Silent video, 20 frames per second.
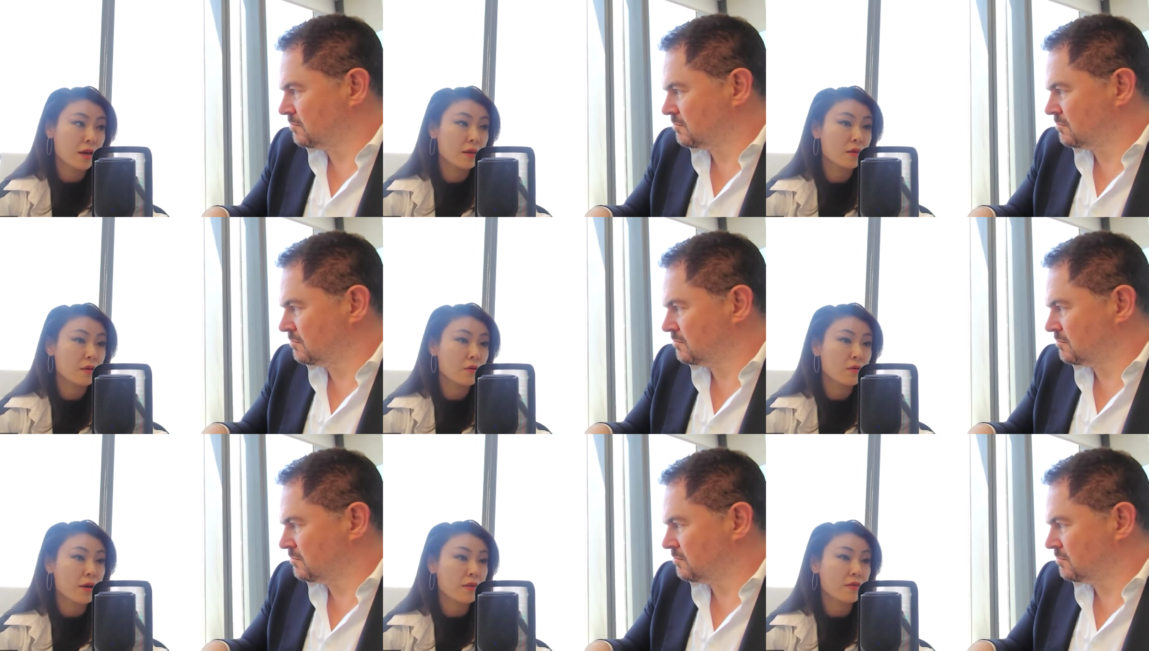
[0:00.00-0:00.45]
Speaker 1: And
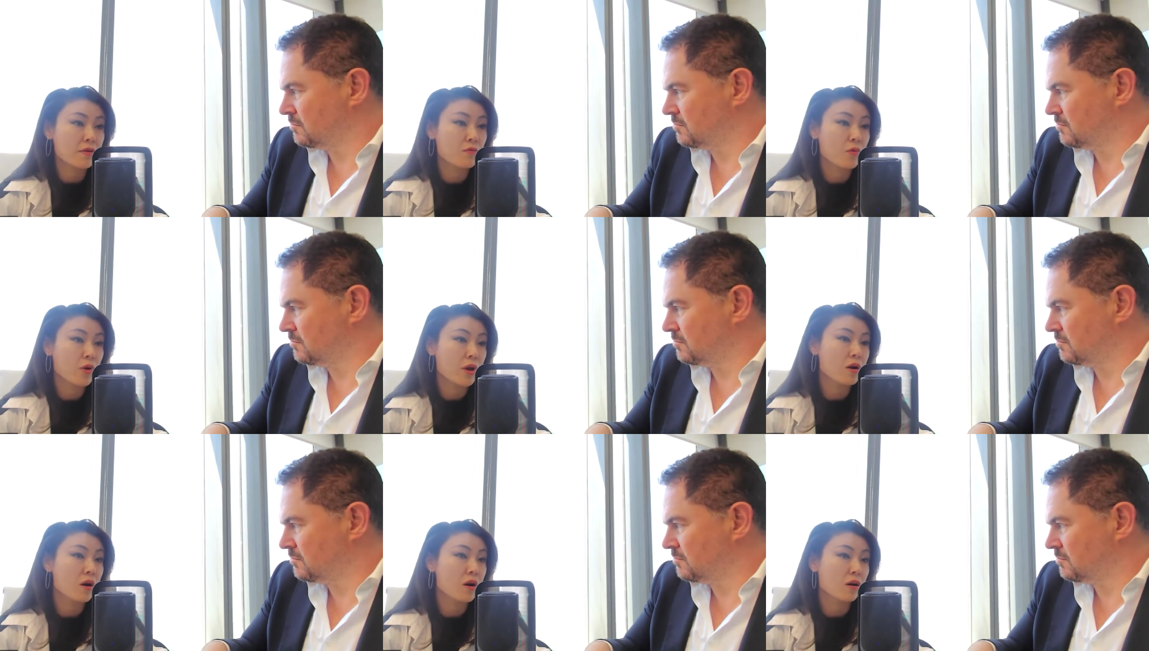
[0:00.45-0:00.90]
then I think
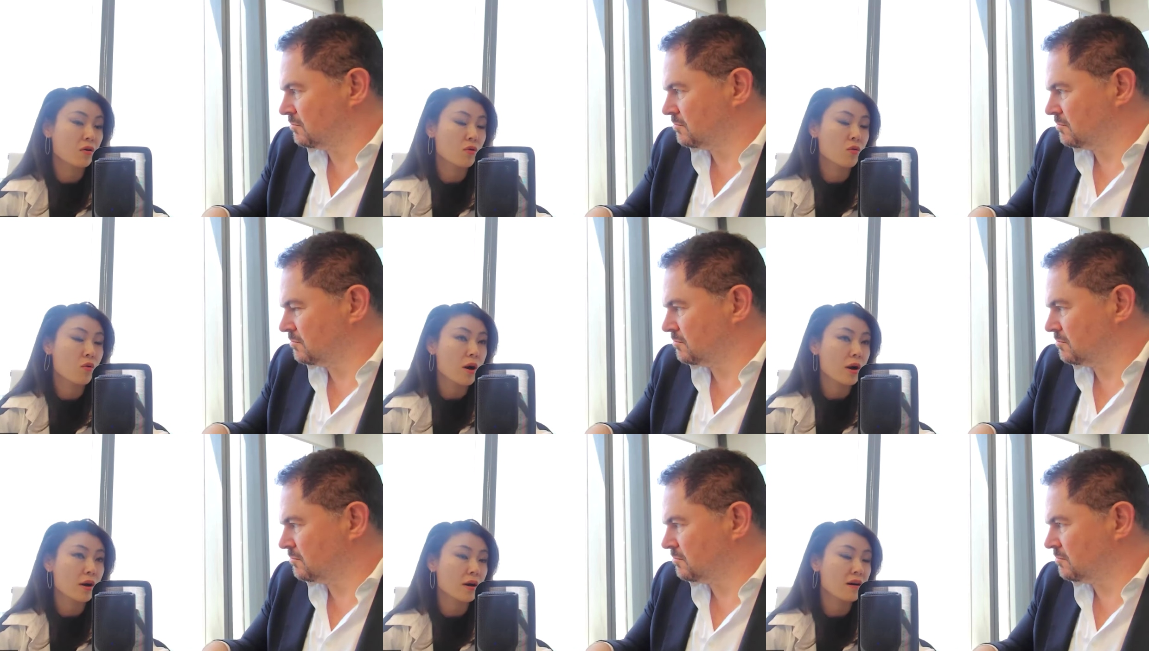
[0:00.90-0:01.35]
we got
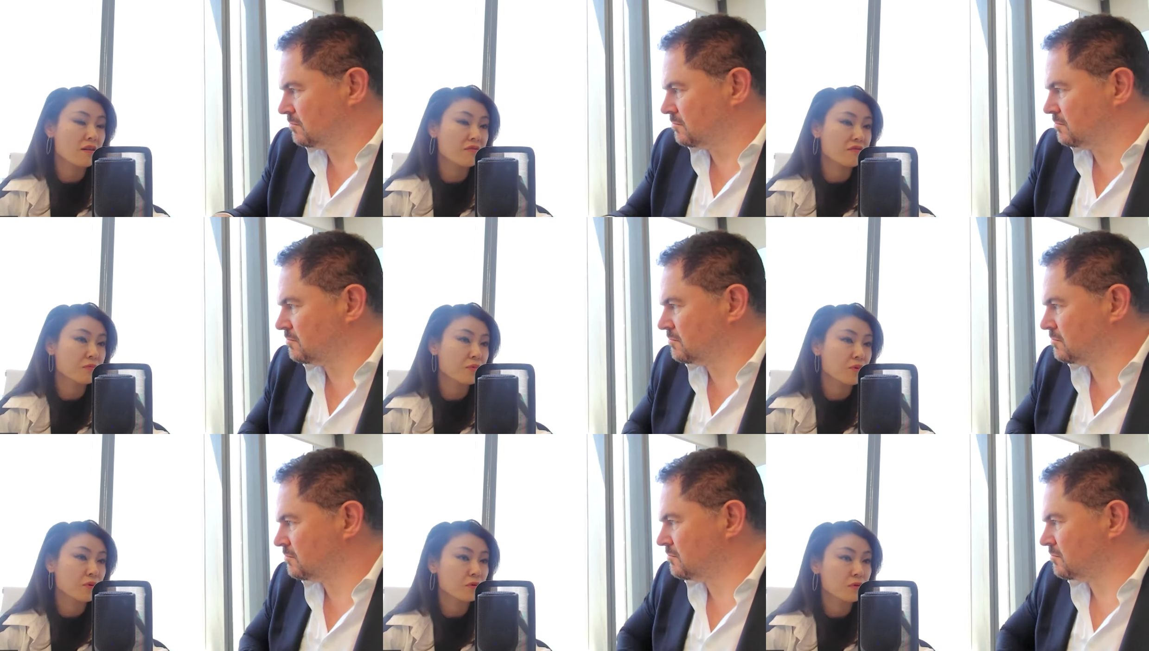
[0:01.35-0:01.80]
quite
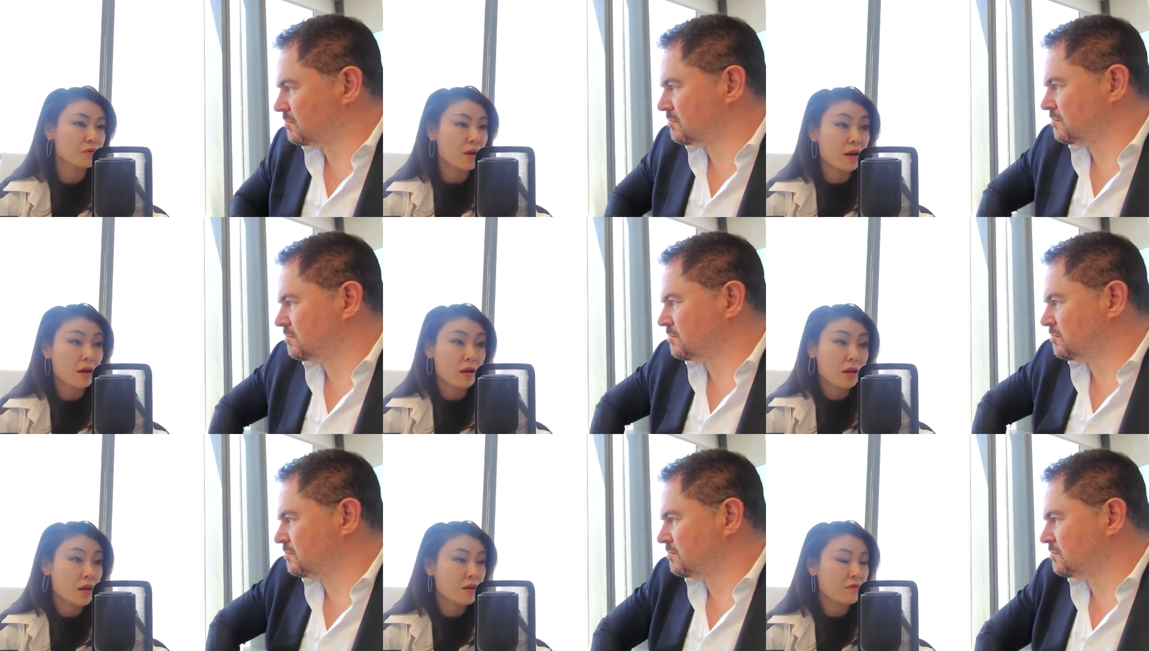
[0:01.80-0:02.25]

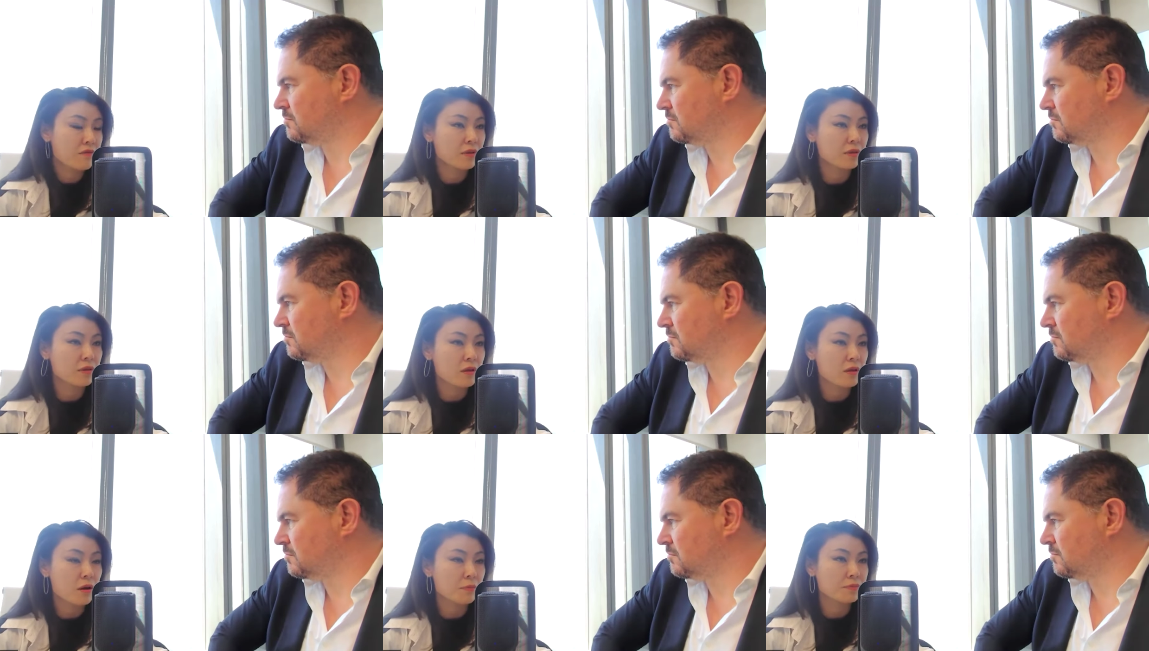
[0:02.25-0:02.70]
comfortable
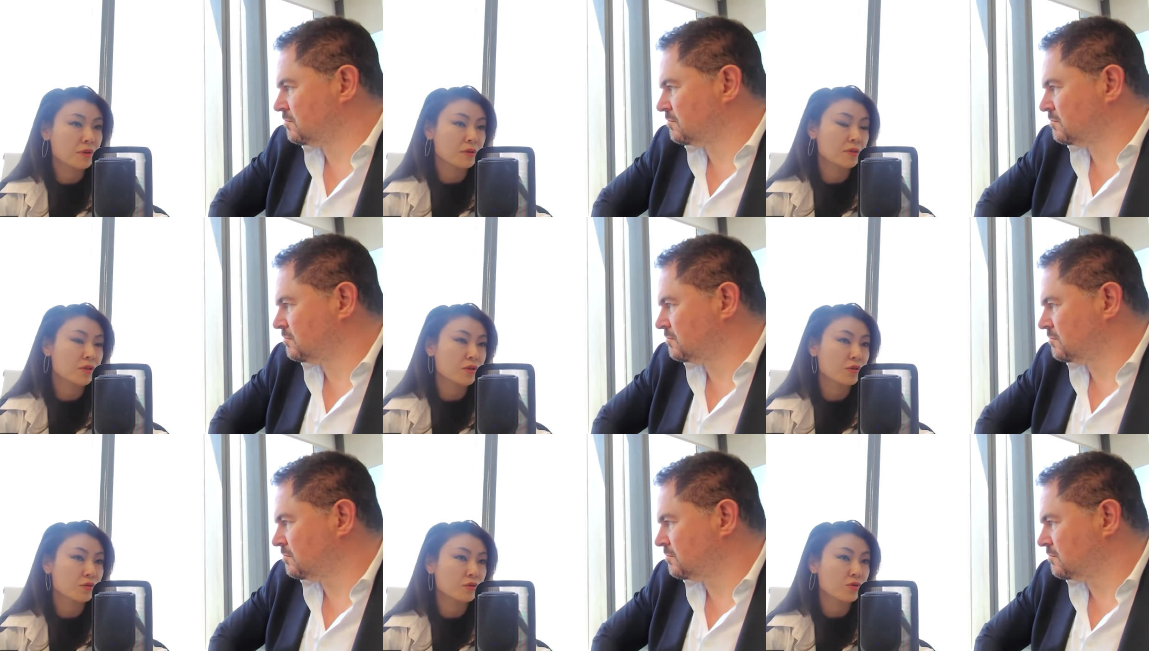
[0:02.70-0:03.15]
even up
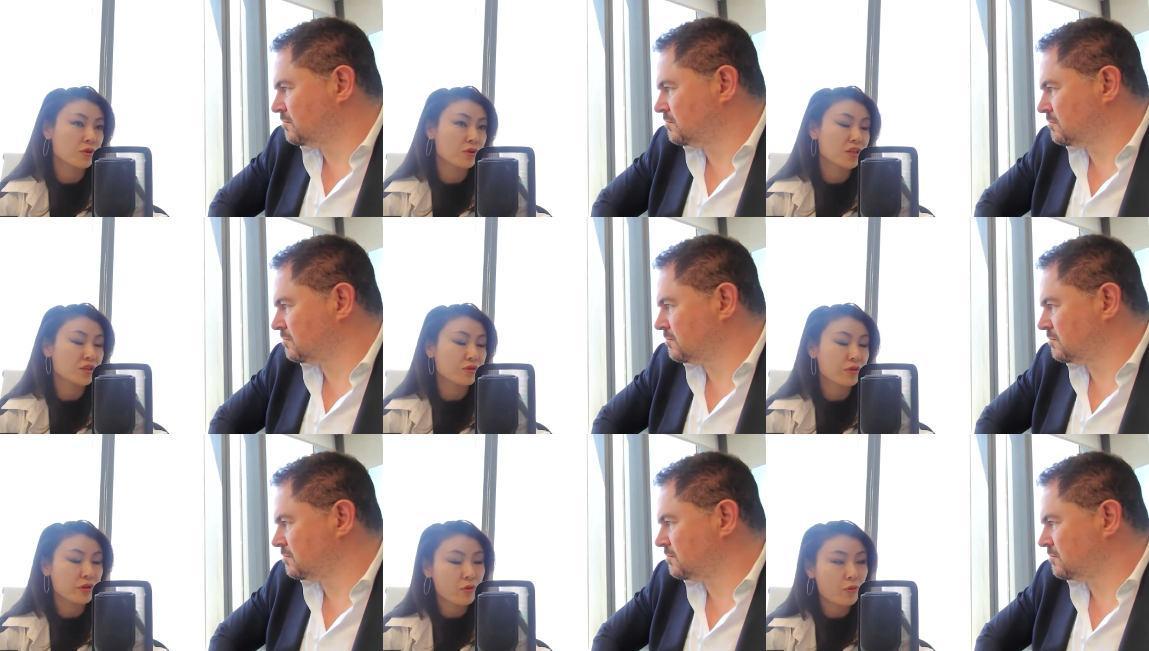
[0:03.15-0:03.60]
until
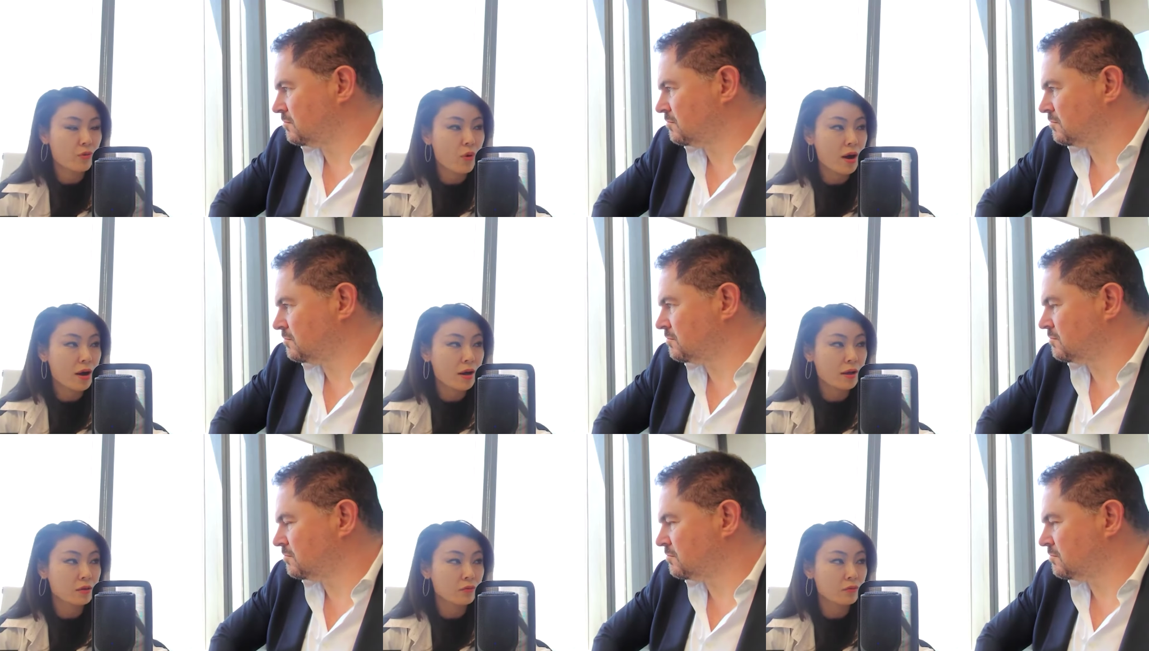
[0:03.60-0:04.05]

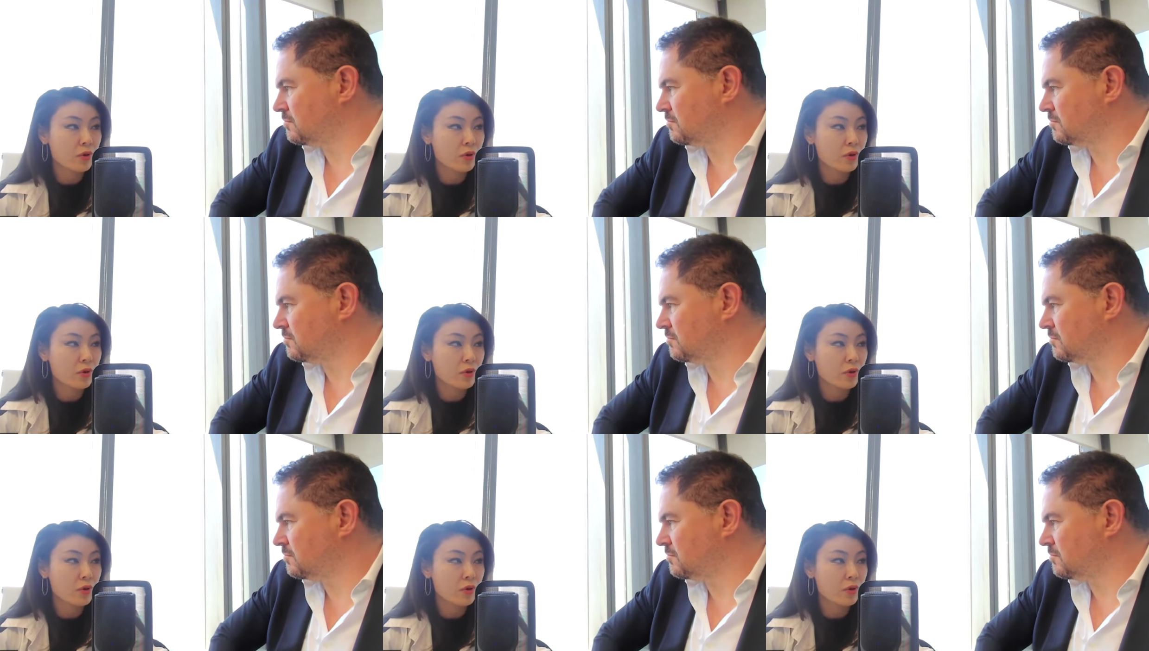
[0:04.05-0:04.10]
2021.